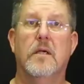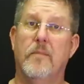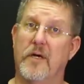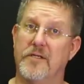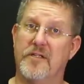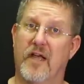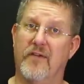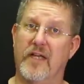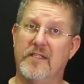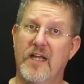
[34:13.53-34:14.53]
Come on,
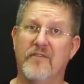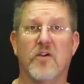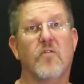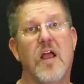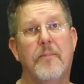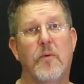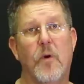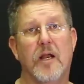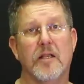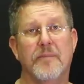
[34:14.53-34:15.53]
Chauvet, it's kind of a crappy
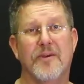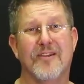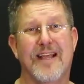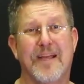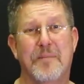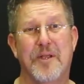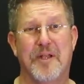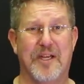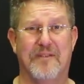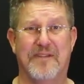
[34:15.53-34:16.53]
way to limit your
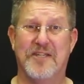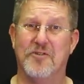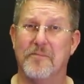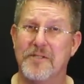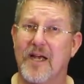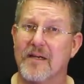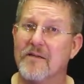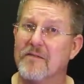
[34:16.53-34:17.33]
liability if that's your objective.